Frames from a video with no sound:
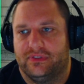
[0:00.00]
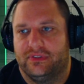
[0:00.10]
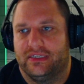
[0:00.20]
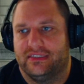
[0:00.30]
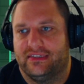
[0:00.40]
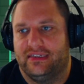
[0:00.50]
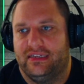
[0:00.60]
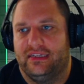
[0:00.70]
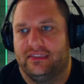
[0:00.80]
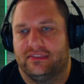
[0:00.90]
like I said,
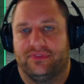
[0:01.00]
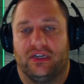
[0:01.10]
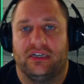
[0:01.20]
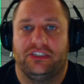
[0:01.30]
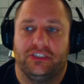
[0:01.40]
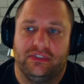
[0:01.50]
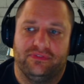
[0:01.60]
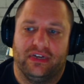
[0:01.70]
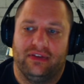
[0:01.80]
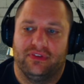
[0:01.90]
Idiot Savant. You need
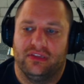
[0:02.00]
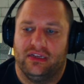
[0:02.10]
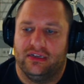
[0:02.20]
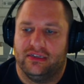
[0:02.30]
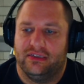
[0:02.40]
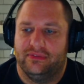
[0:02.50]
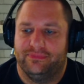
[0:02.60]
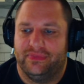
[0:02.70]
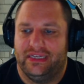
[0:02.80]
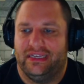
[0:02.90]
5 in luck,
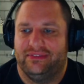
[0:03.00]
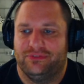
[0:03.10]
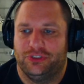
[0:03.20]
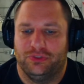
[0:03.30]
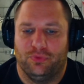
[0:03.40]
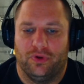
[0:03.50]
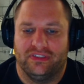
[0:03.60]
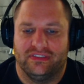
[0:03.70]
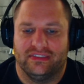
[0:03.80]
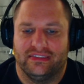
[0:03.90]
and 2
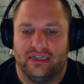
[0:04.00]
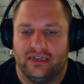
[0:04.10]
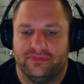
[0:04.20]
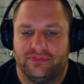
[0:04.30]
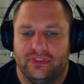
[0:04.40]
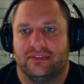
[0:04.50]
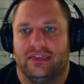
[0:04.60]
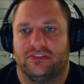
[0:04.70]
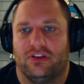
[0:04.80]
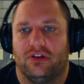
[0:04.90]
points is enough.
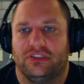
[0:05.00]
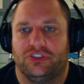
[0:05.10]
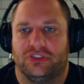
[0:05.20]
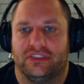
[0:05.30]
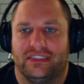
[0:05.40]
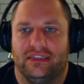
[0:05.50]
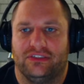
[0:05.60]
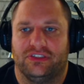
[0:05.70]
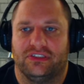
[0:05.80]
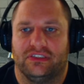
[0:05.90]
As long as your
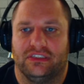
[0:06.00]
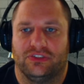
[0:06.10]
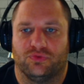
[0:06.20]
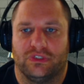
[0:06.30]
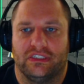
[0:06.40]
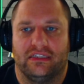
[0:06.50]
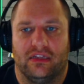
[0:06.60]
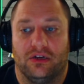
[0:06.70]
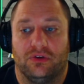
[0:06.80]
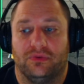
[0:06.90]
intelligence is really
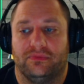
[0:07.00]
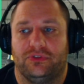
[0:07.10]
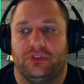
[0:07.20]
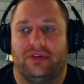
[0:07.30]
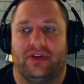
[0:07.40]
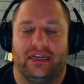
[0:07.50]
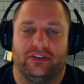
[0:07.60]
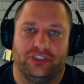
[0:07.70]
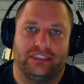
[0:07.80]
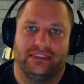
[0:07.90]
low, you have a higher
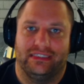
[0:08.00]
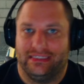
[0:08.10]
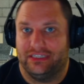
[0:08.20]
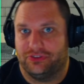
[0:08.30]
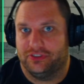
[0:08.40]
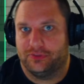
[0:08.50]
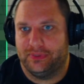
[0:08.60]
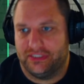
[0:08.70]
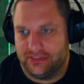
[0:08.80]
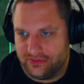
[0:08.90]
chance of getting extra
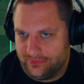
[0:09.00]
experience.